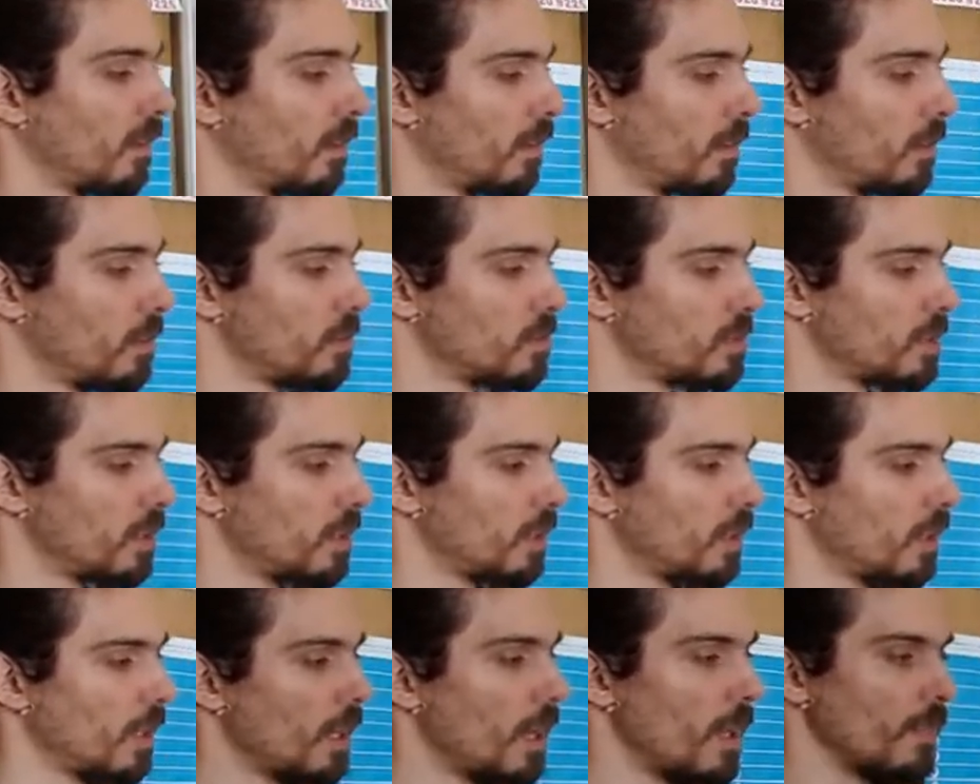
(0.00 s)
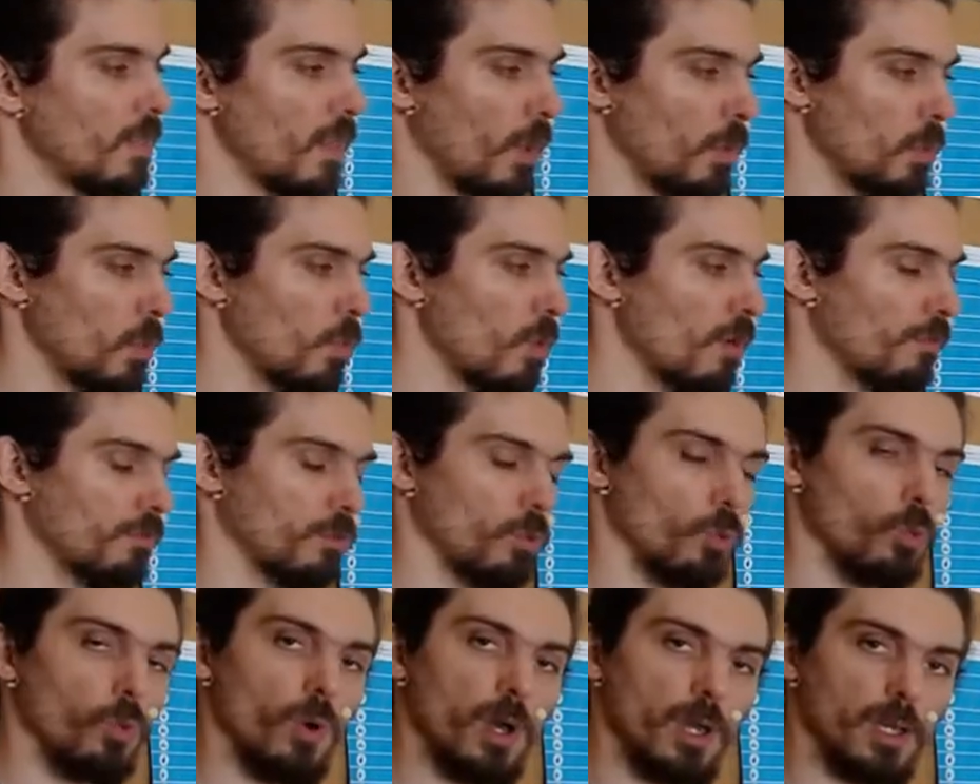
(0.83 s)
You see? Now you have two
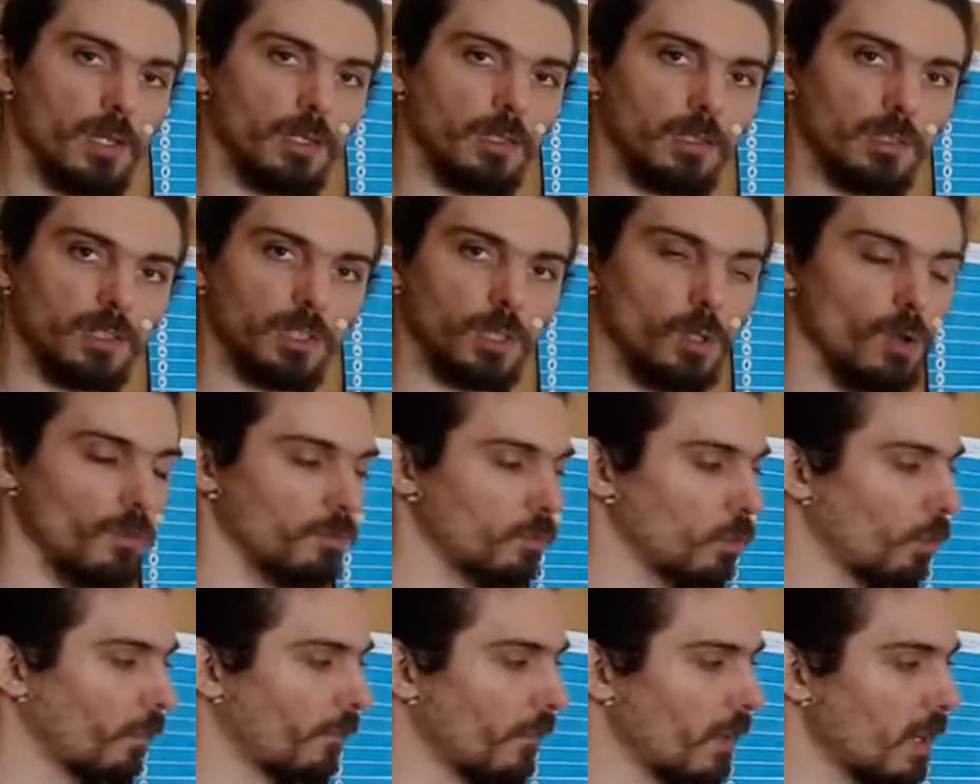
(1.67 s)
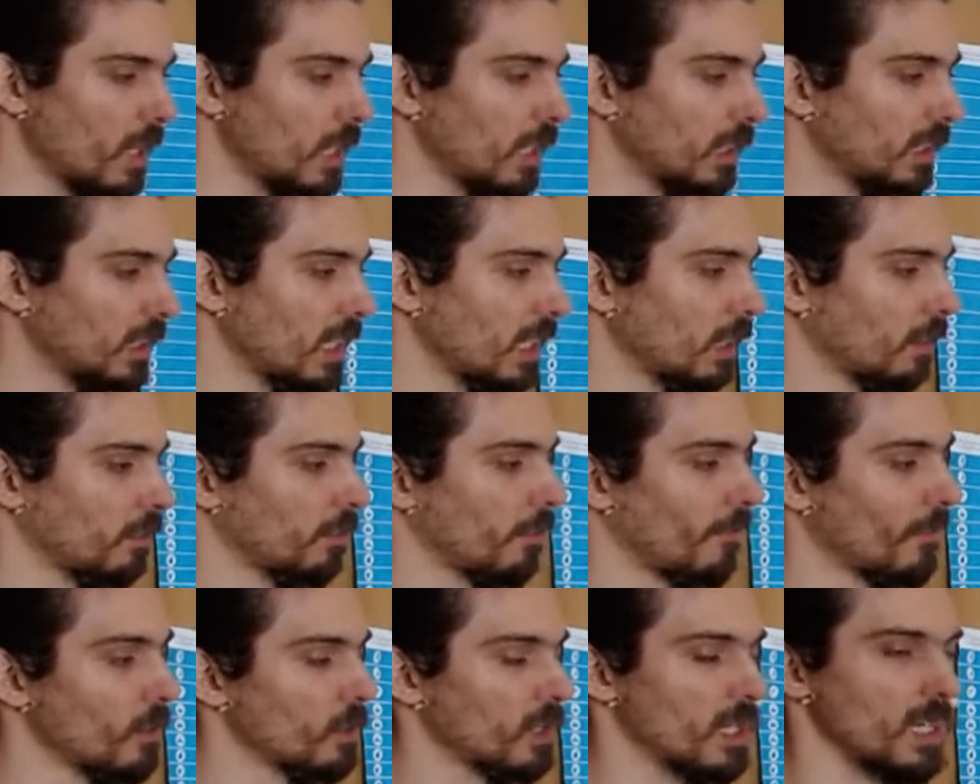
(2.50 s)
ways. You have two ways of
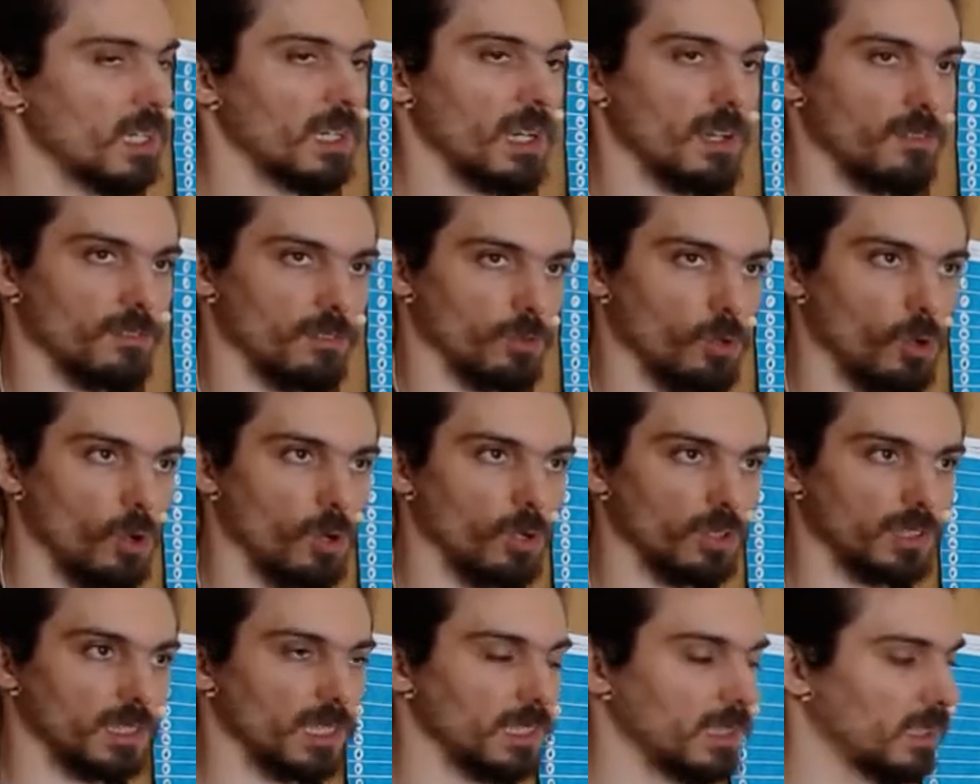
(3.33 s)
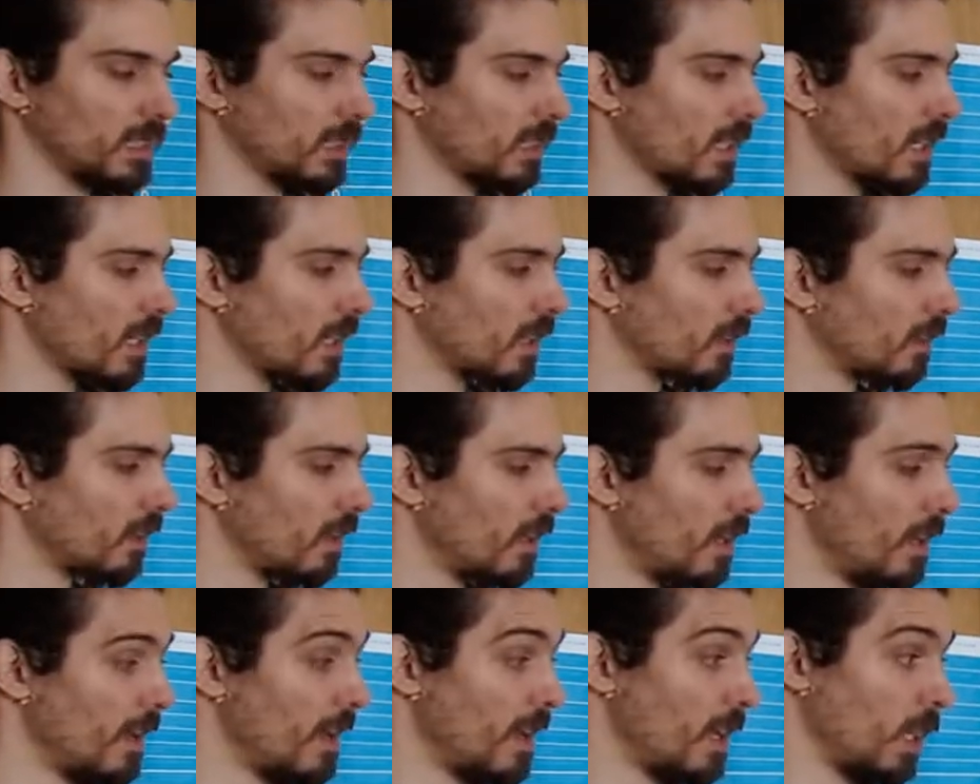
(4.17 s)
looking at cos and sine.
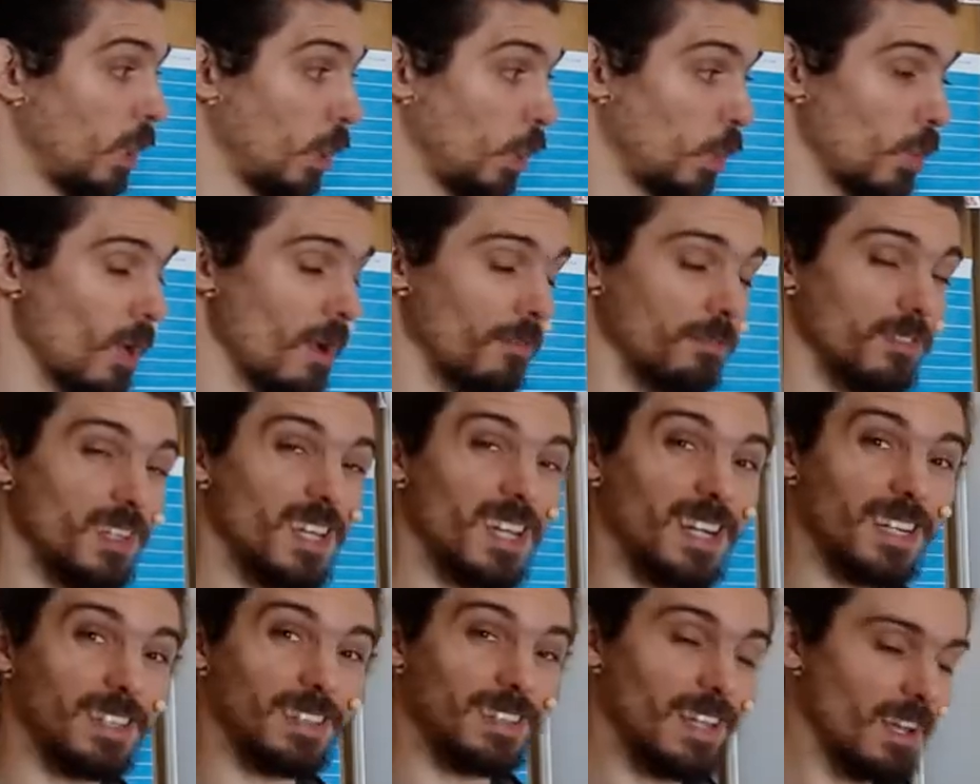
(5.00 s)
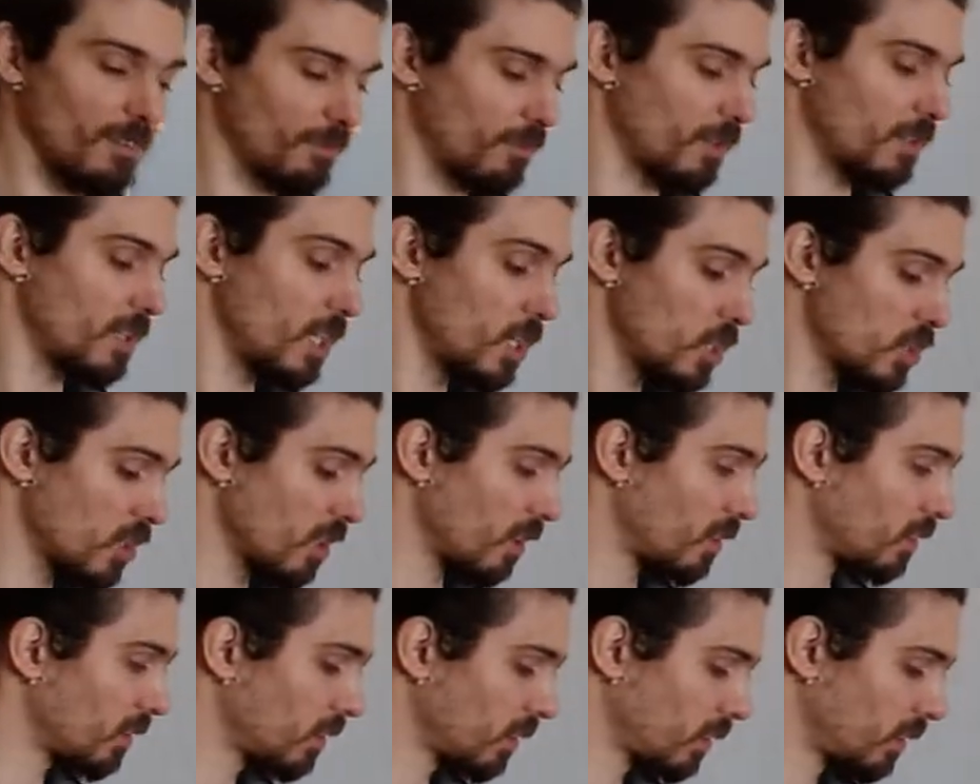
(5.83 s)
You have their
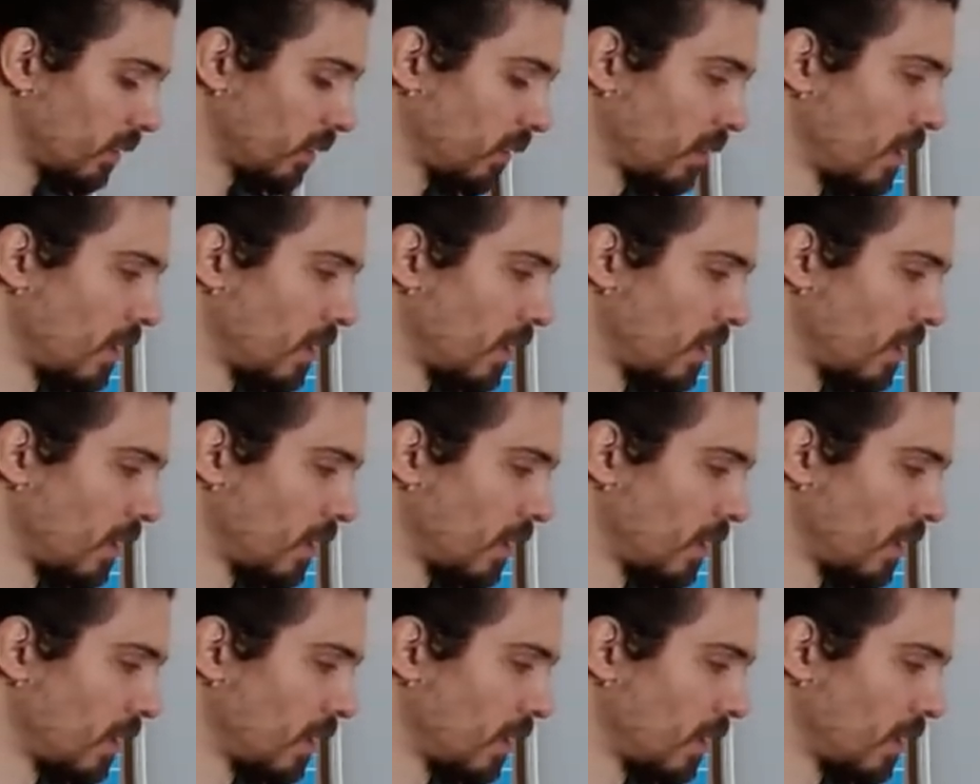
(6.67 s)
definitions.